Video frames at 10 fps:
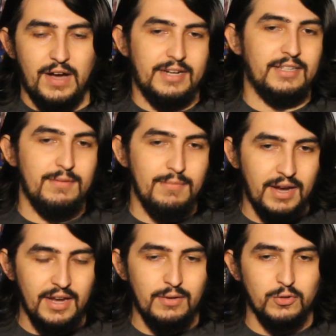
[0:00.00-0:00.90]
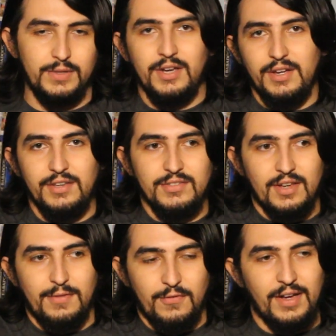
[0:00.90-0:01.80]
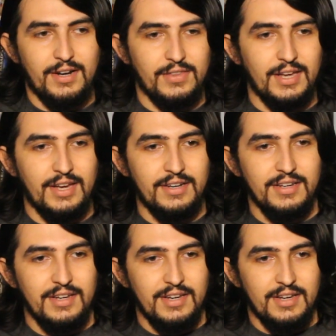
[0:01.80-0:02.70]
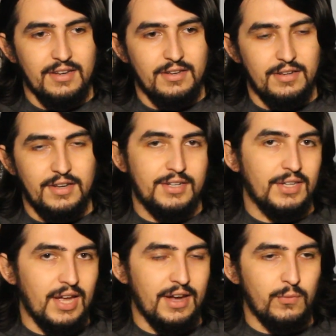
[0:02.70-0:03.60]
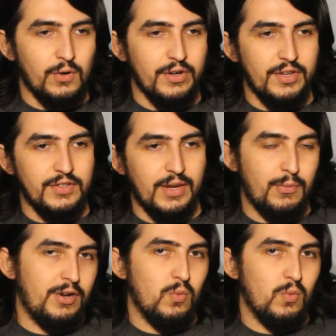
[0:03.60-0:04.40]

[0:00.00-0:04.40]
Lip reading: finally made was because of the fact that Nikolai was a pretty